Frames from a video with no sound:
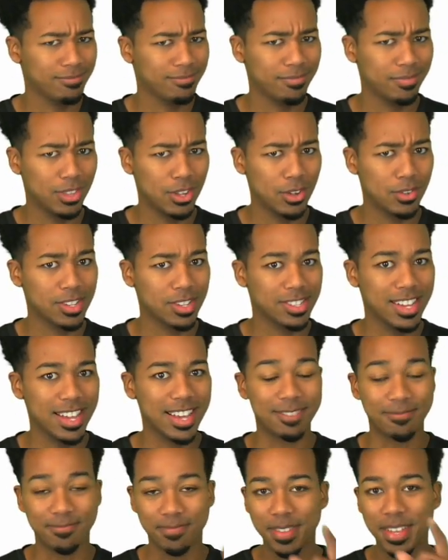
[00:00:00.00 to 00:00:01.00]
they're the
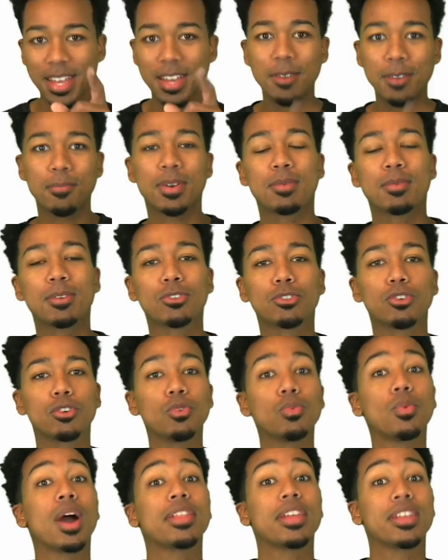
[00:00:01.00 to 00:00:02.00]
same, but I'm going to show you
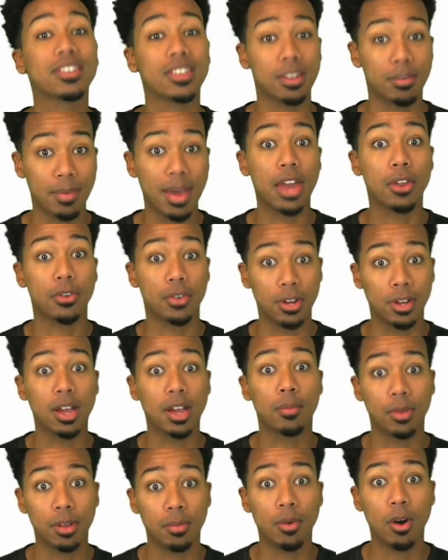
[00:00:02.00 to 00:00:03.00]
why that's going to matter in a couple
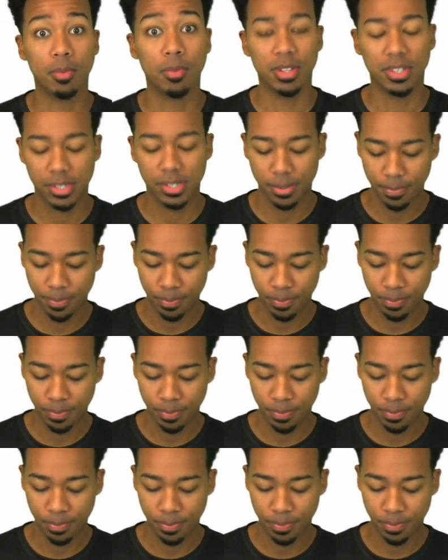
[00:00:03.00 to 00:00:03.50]
of moments.